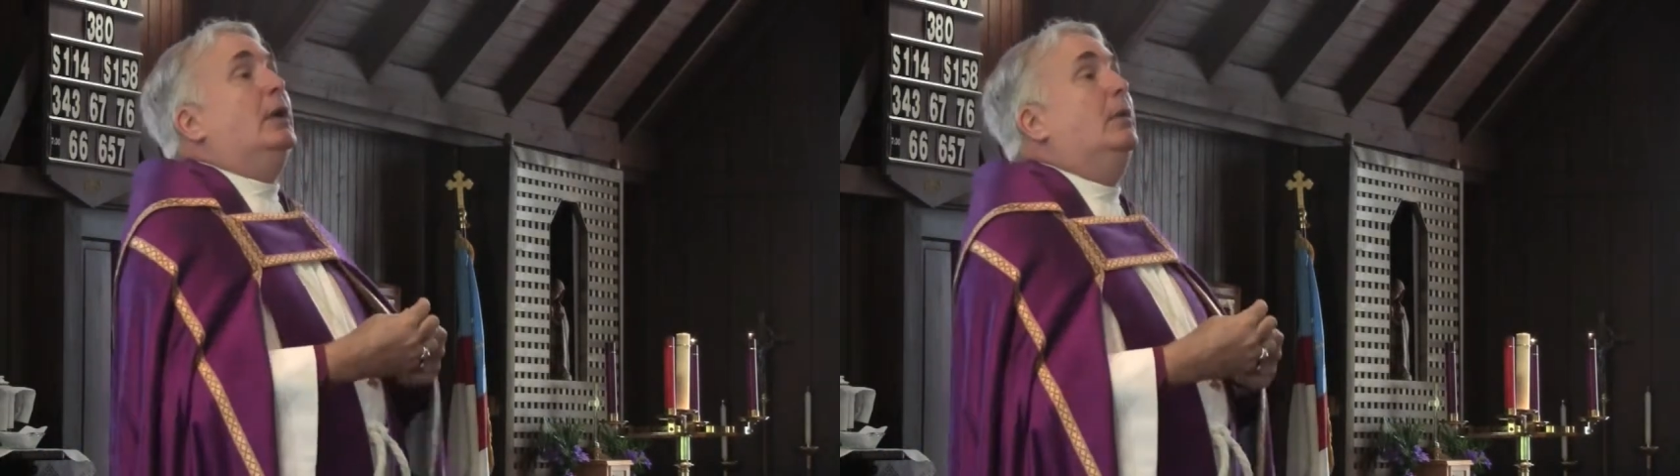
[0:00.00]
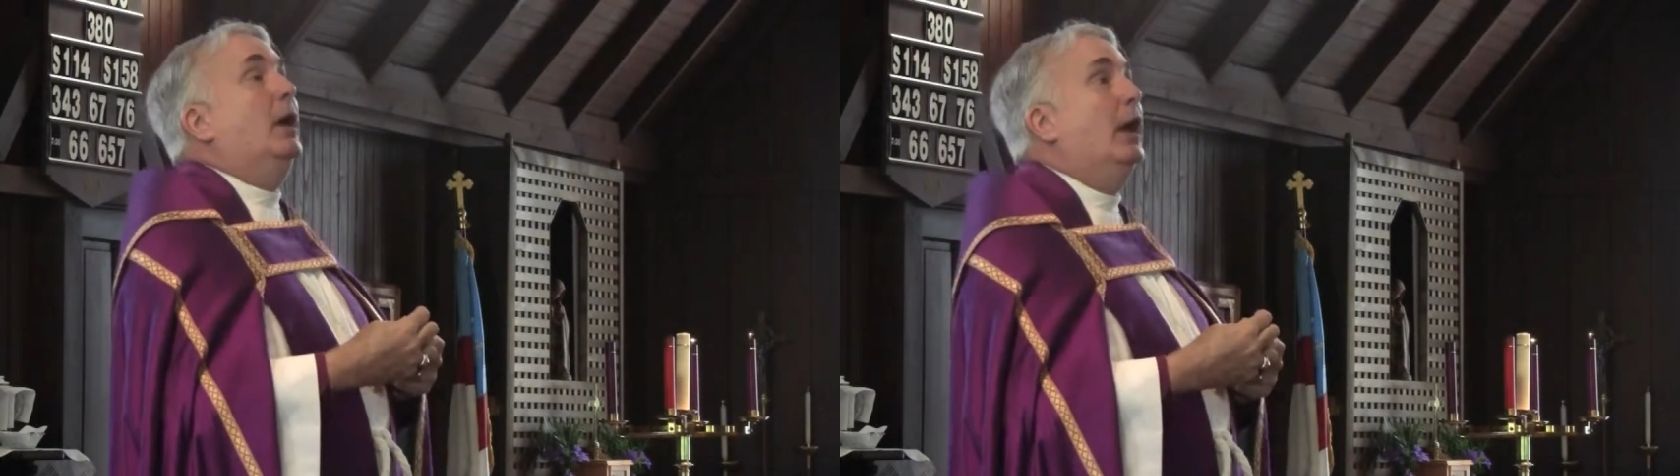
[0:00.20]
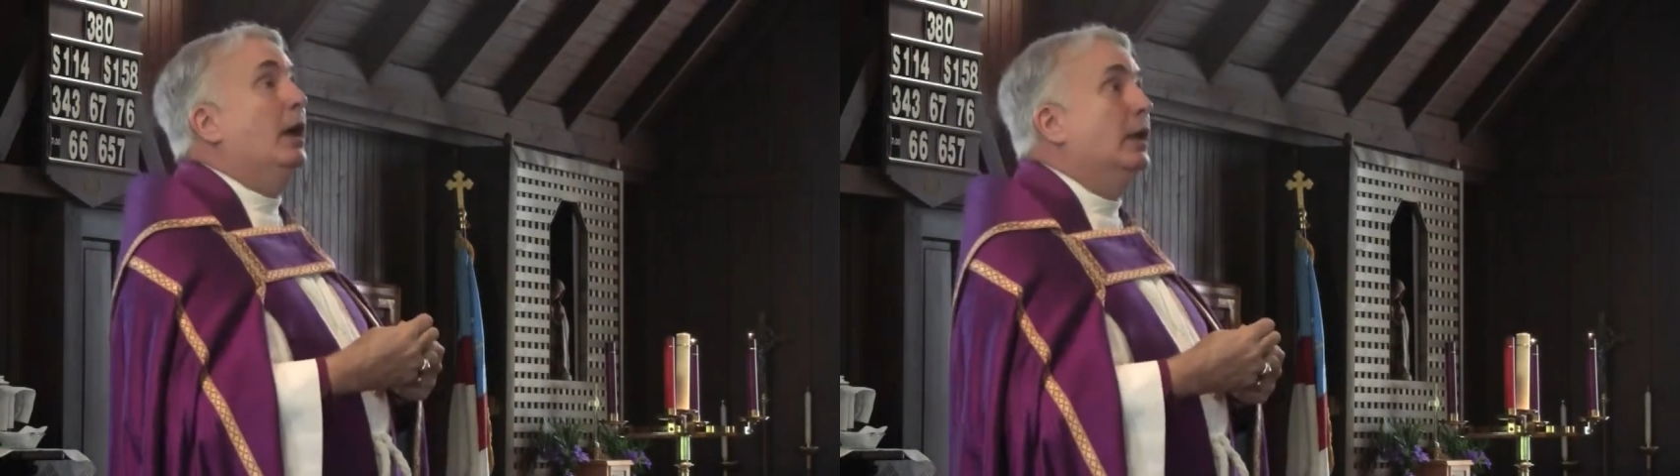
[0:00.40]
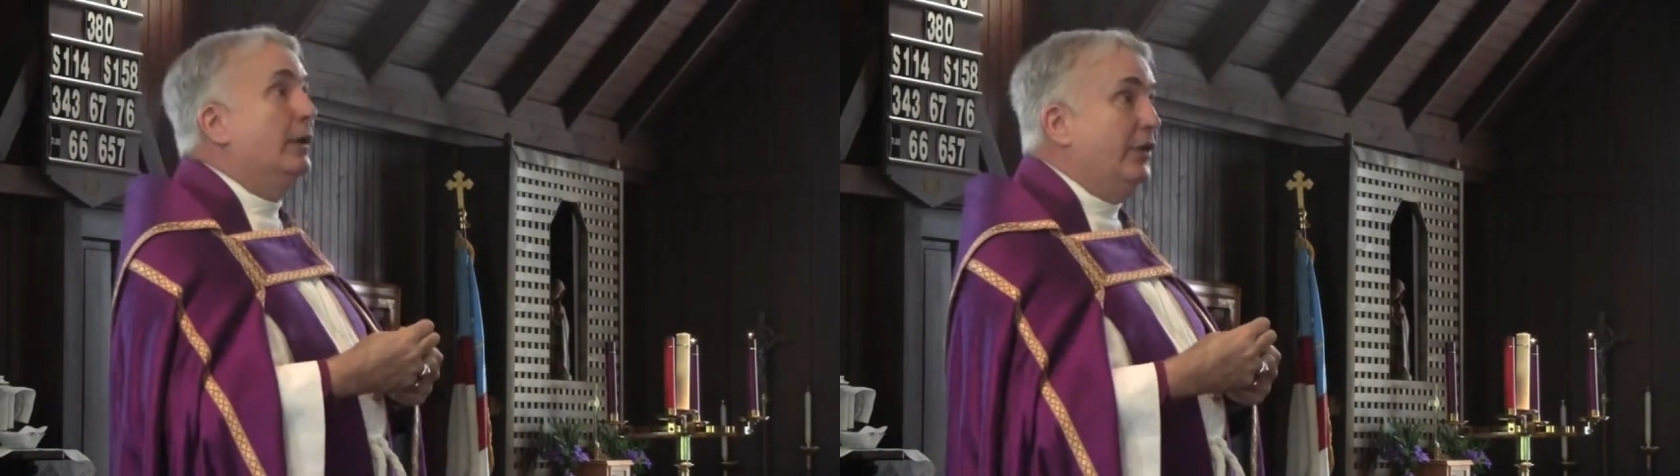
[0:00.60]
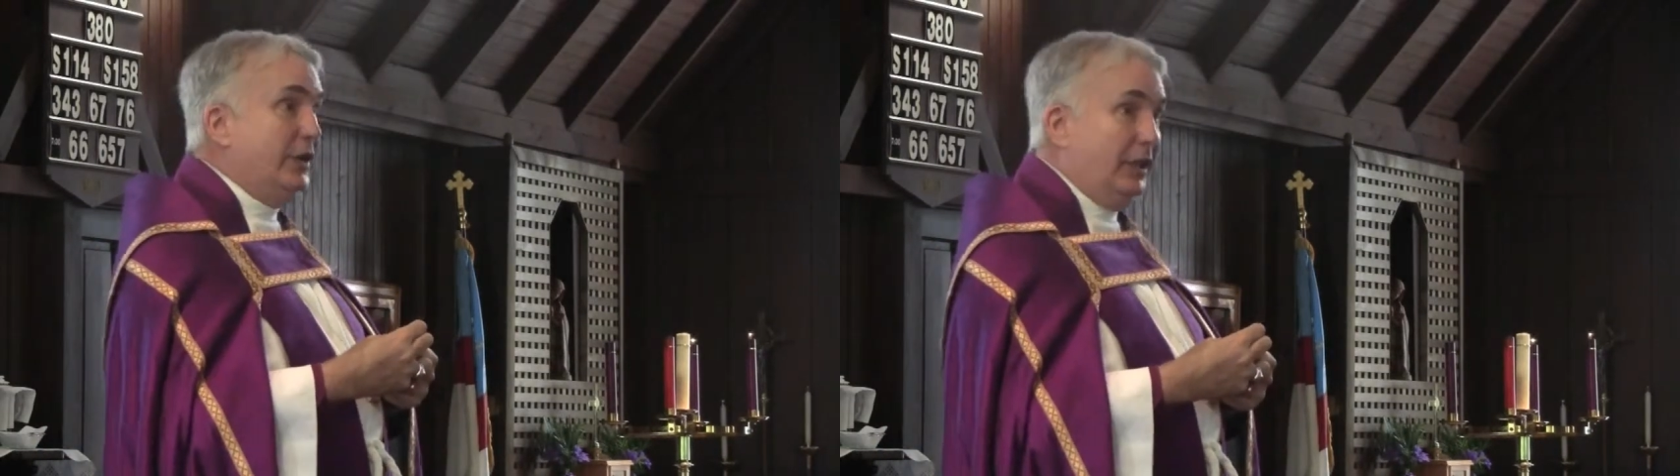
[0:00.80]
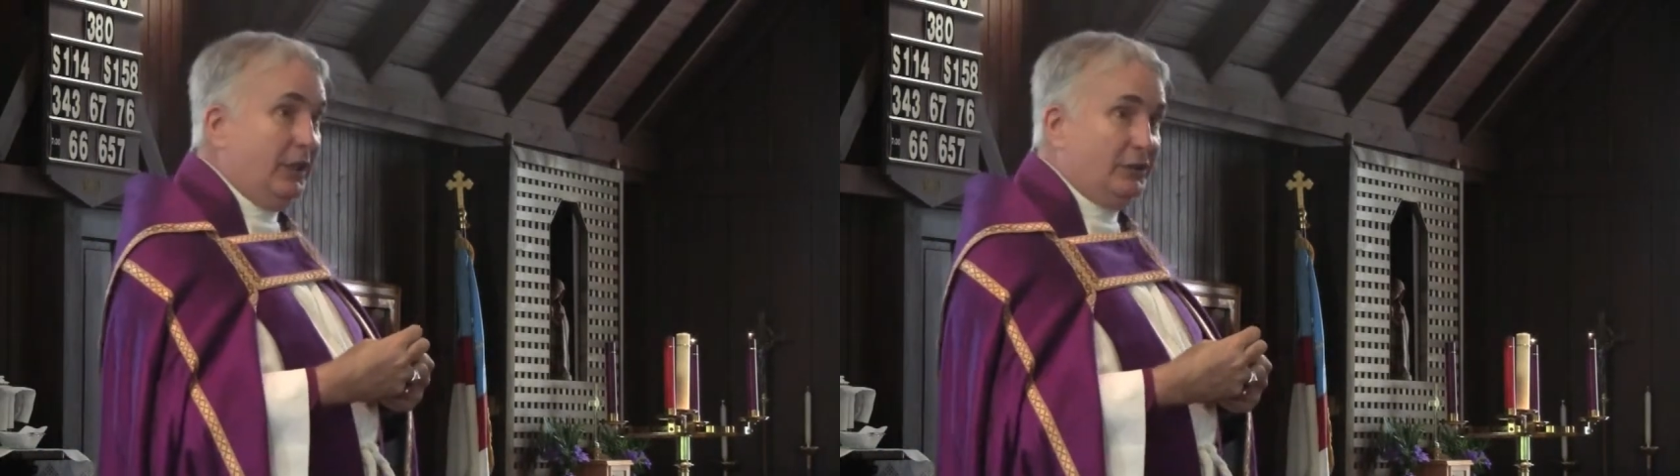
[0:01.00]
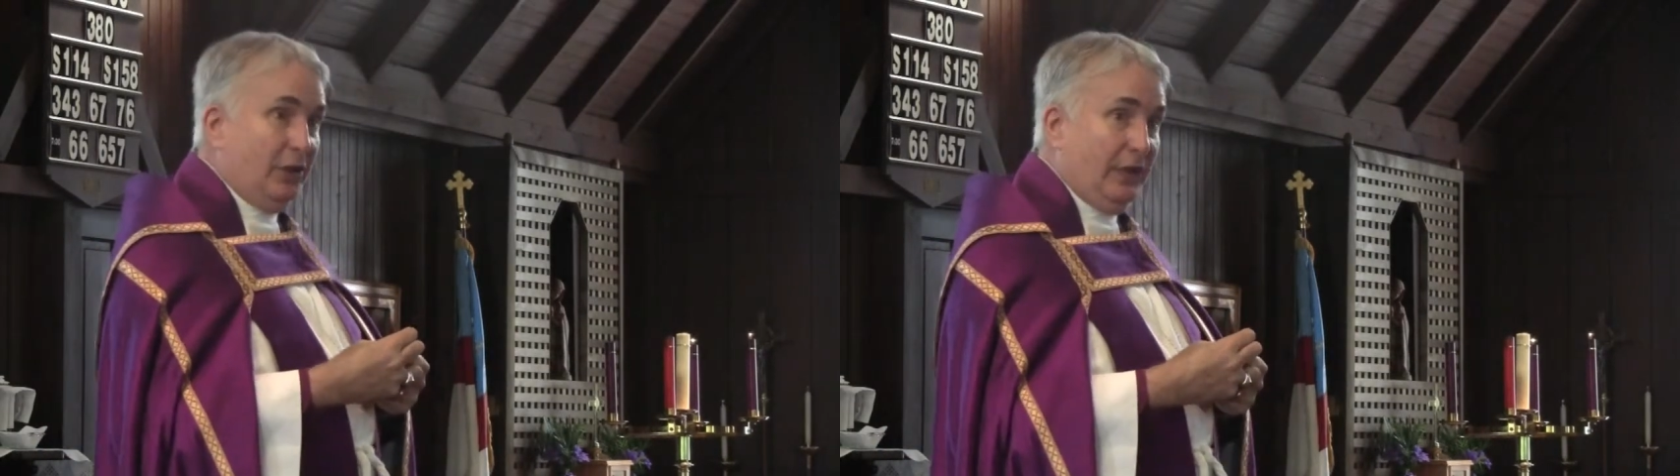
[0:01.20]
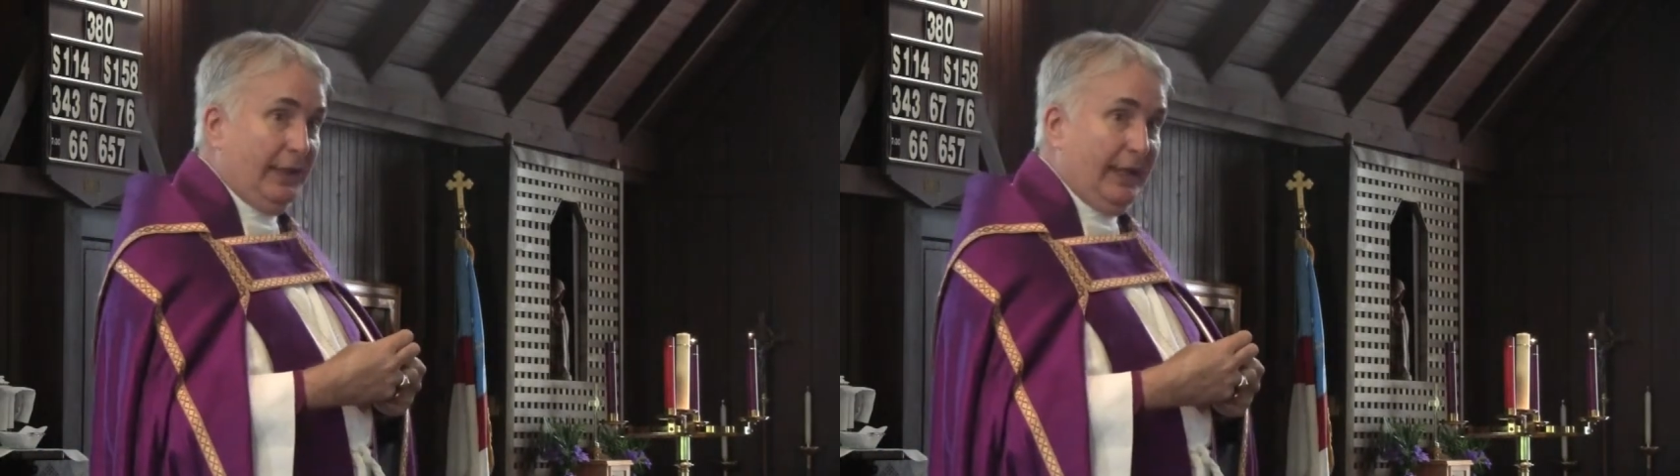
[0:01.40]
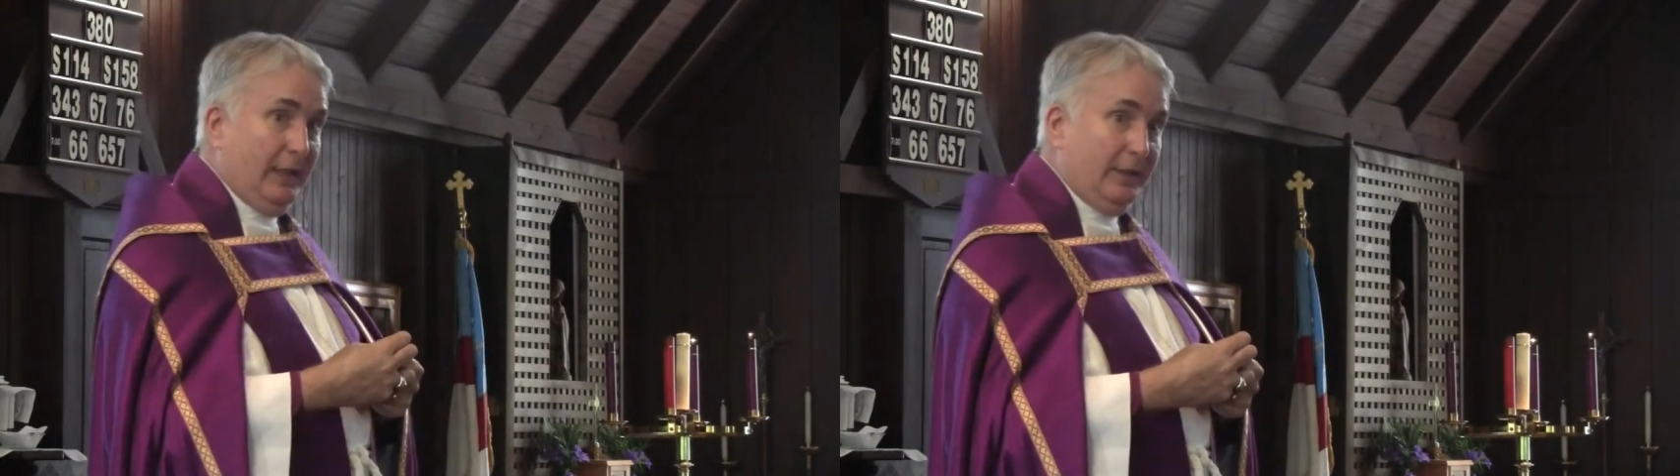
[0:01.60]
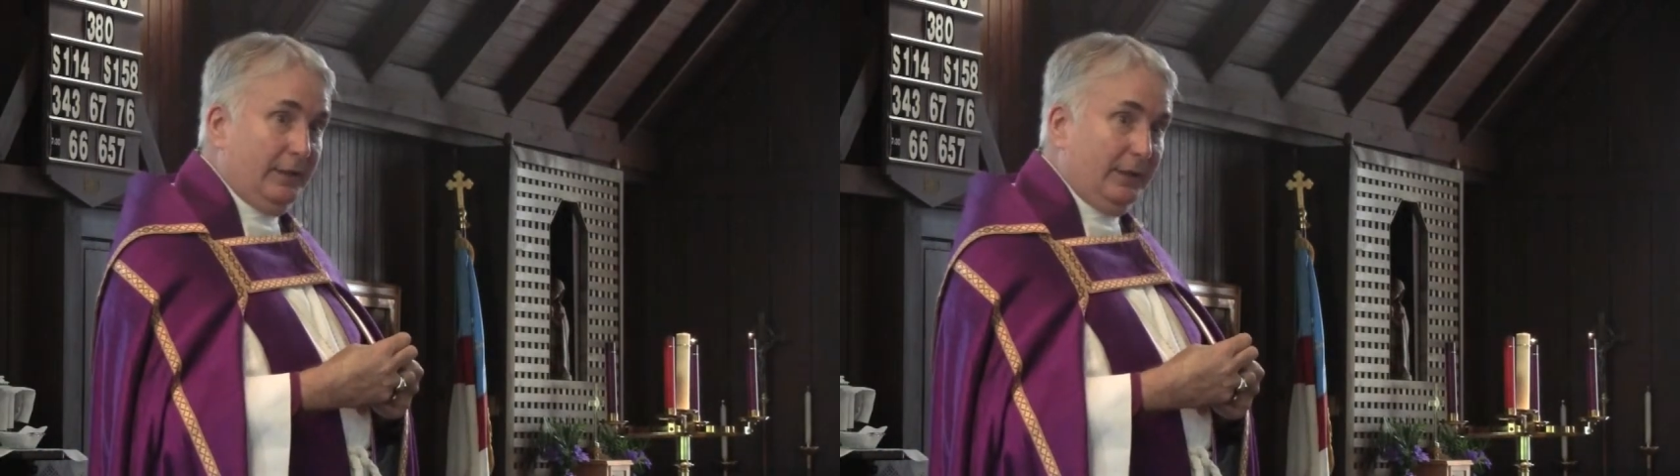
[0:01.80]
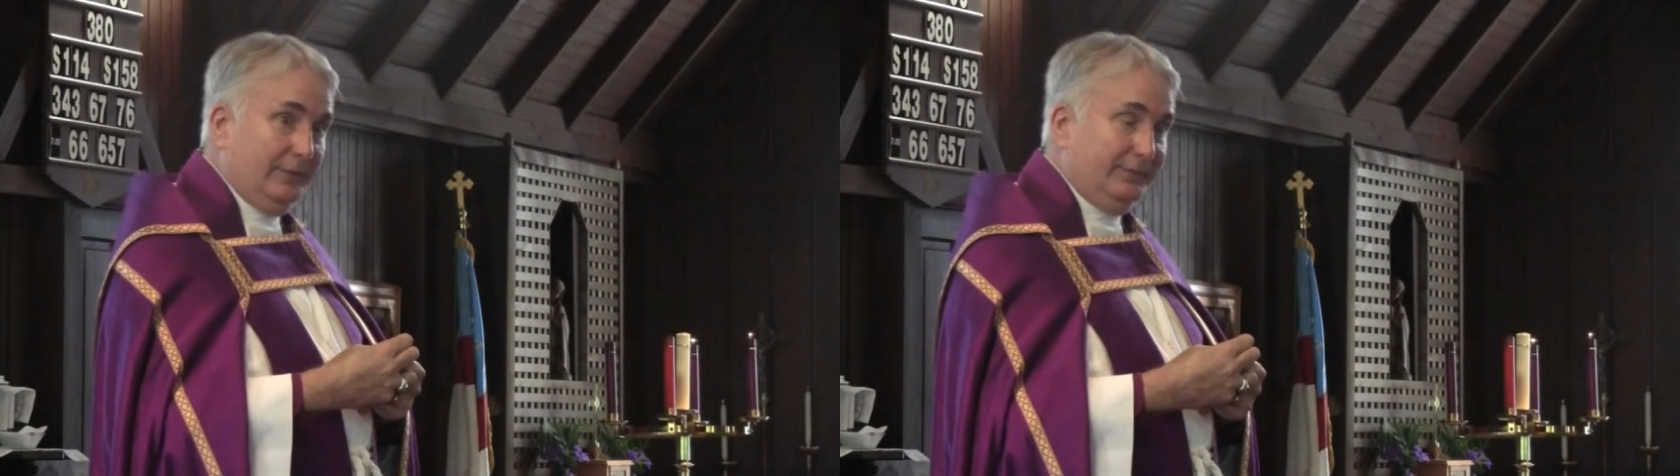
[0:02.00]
well, everything that's on our calendar.